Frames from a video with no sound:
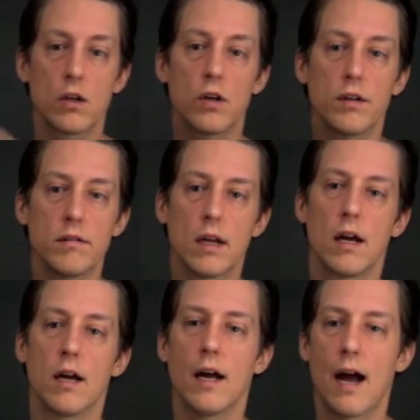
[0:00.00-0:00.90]
could
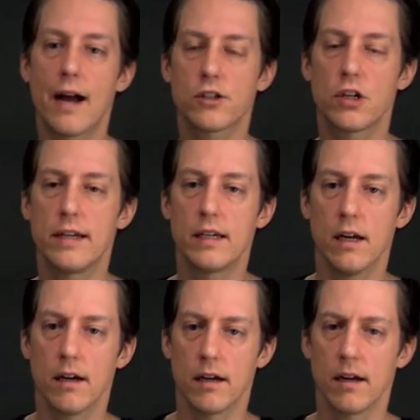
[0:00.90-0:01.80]
actually
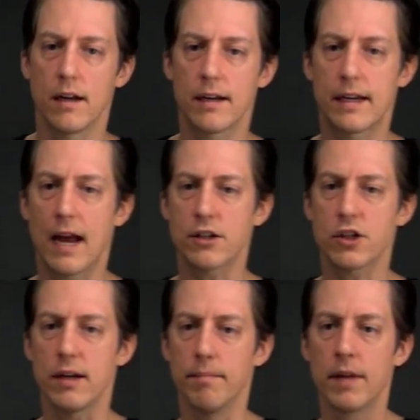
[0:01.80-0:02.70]

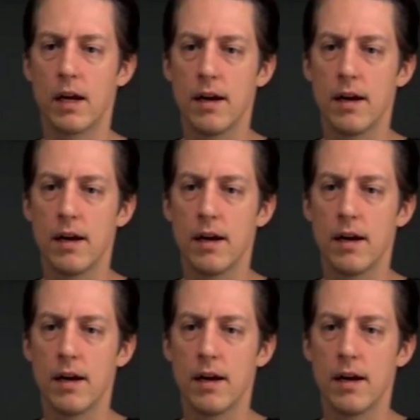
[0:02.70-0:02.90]
catch them.